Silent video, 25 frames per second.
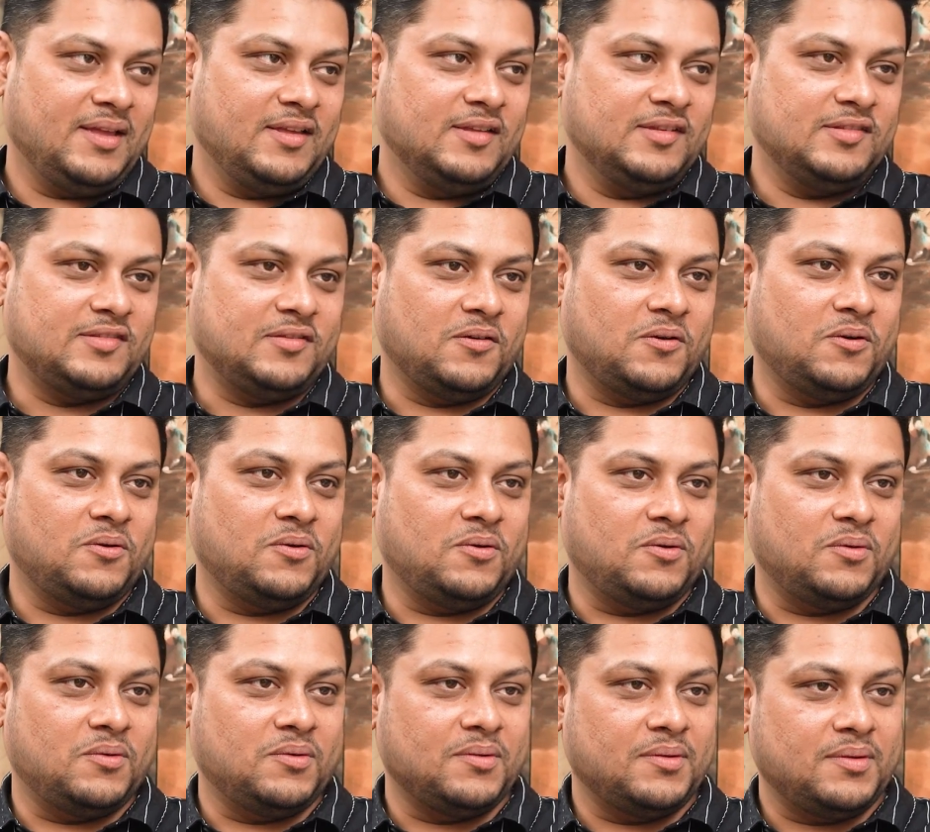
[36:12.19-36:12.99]

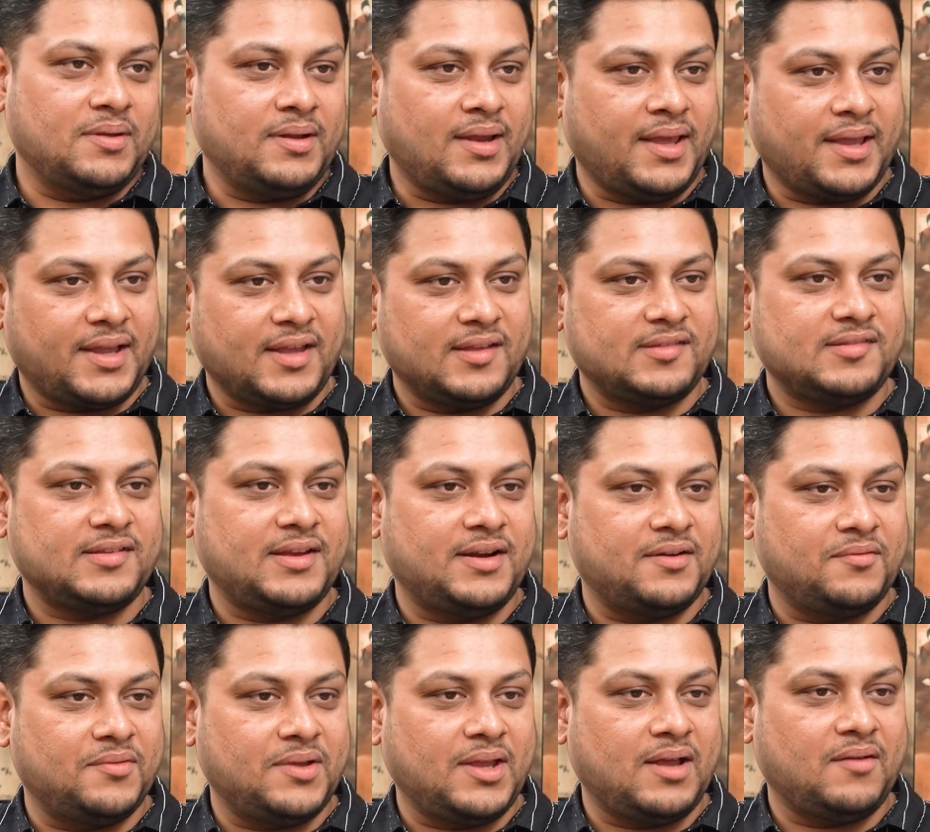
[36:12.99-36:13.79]
So like I
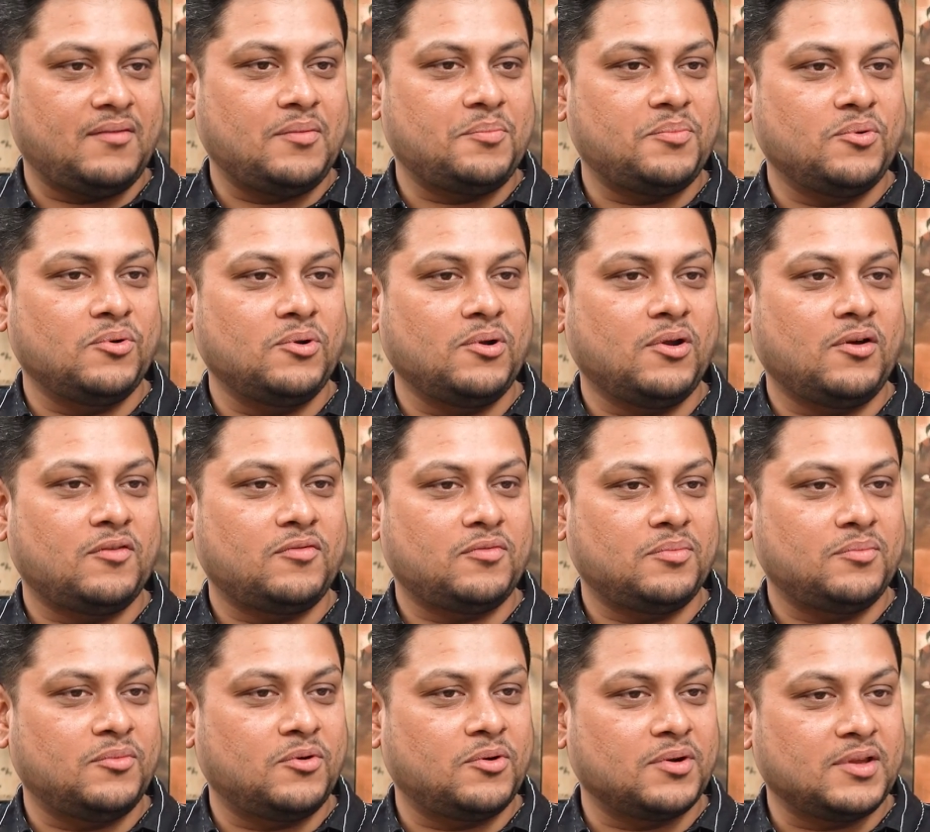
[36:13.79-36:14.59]
said, we have a pool of
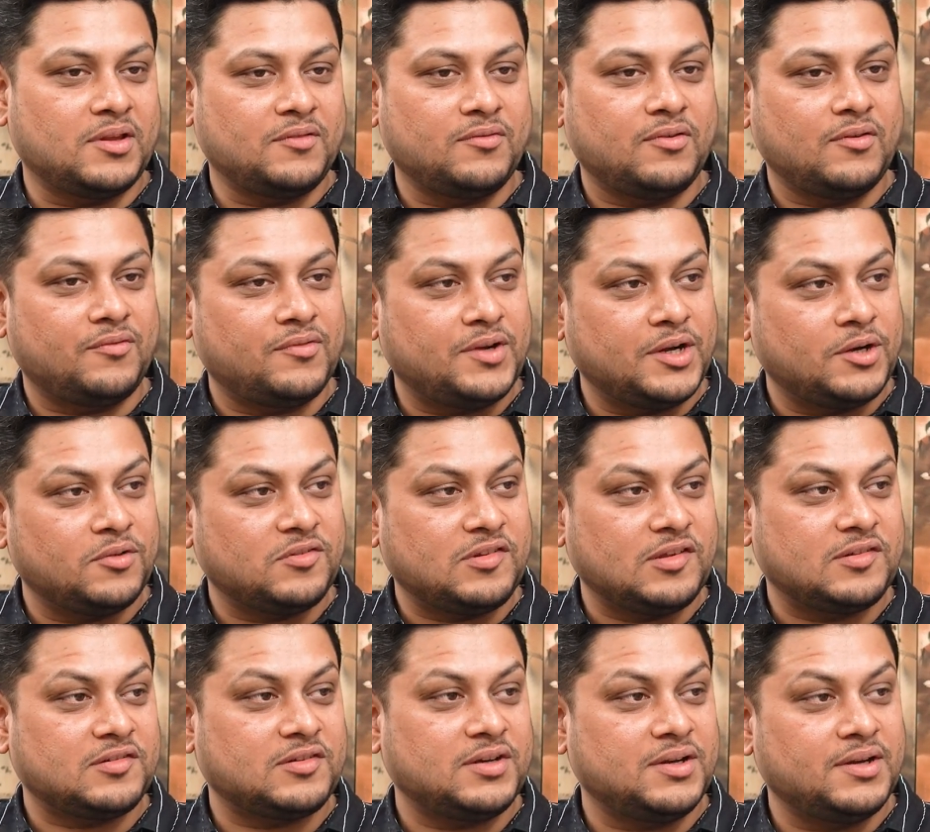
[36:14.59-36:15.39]
more than 50 to
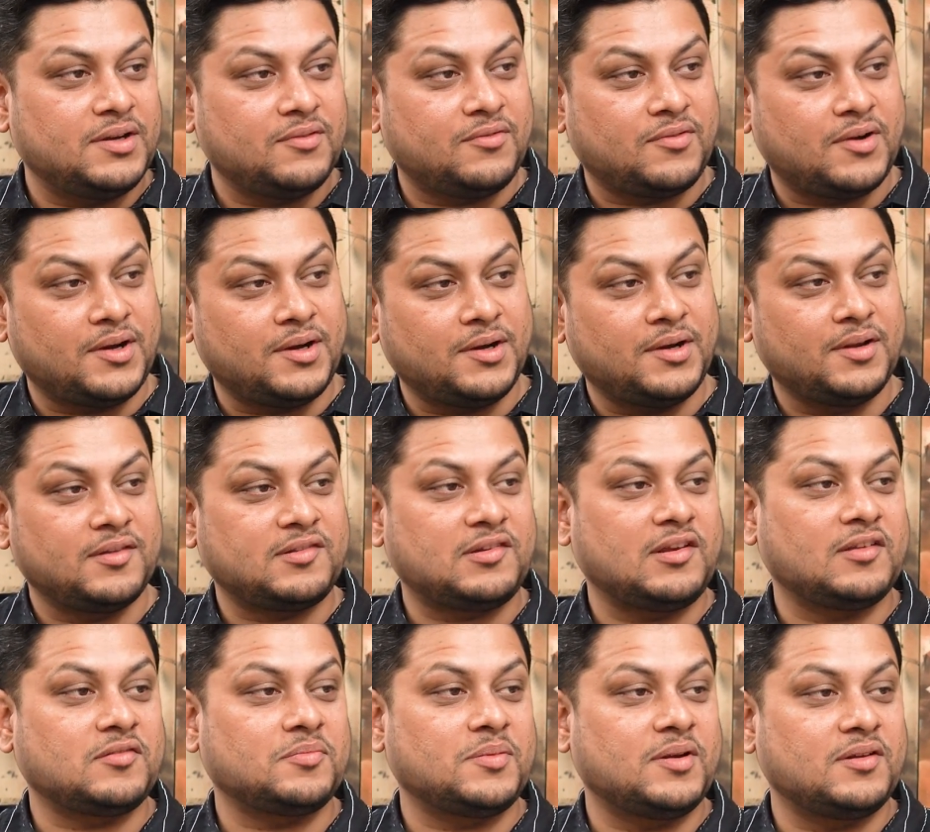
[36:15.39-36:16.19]
16 different
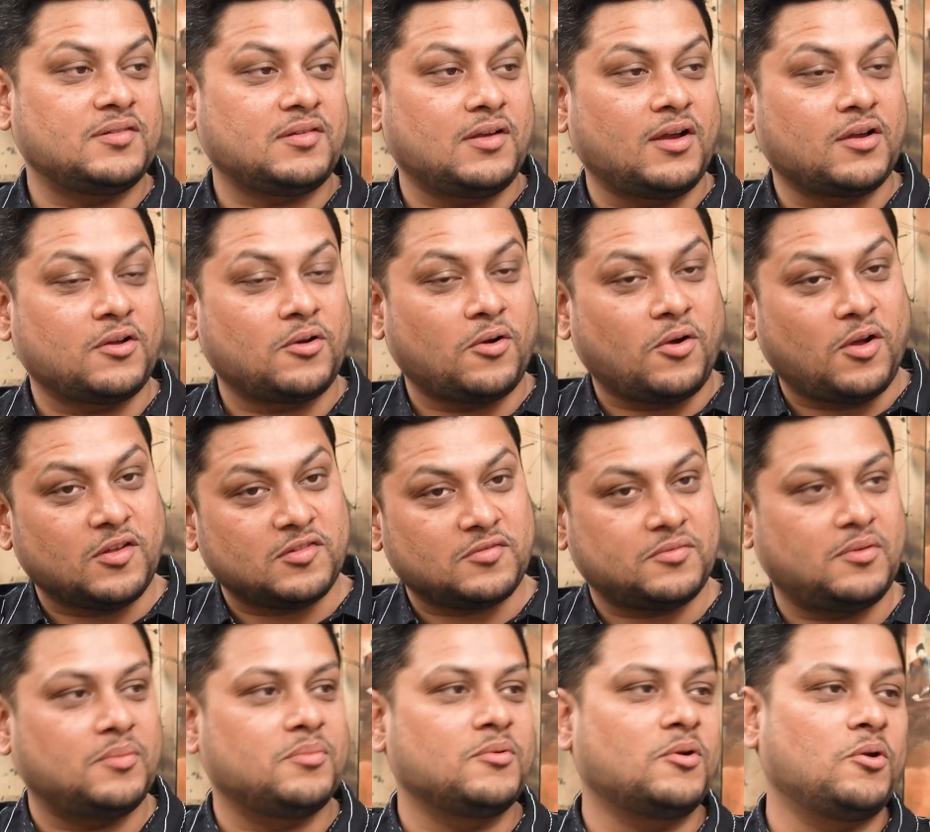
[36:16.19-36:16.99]
industry experts across
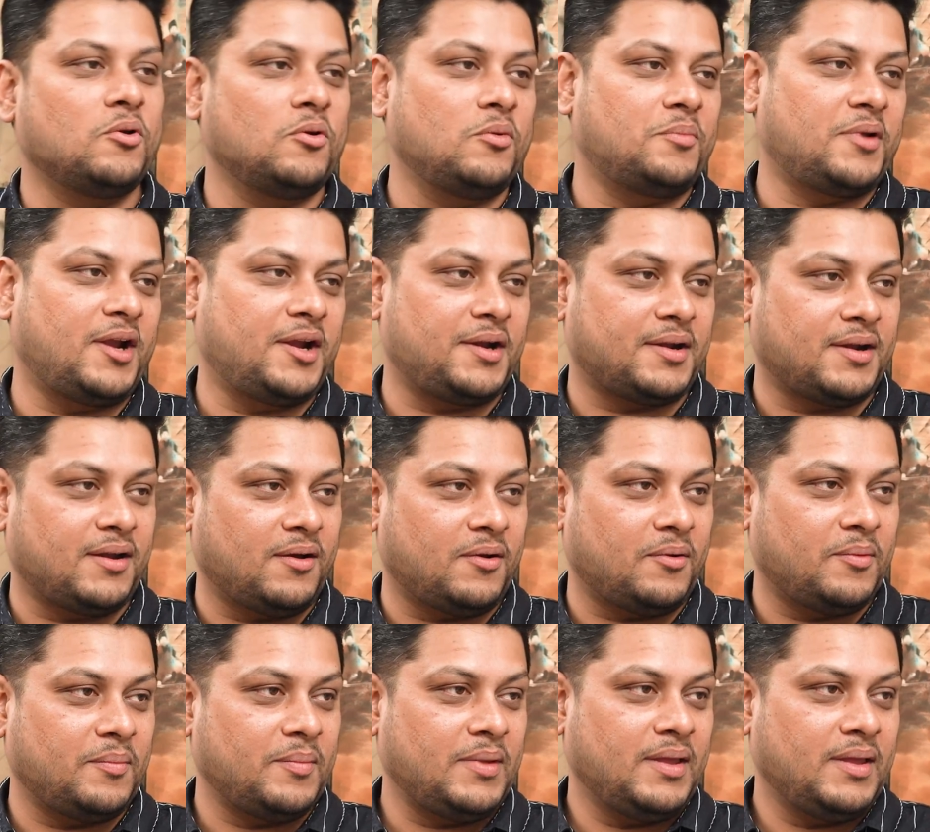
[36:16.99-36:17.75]
from globe right now.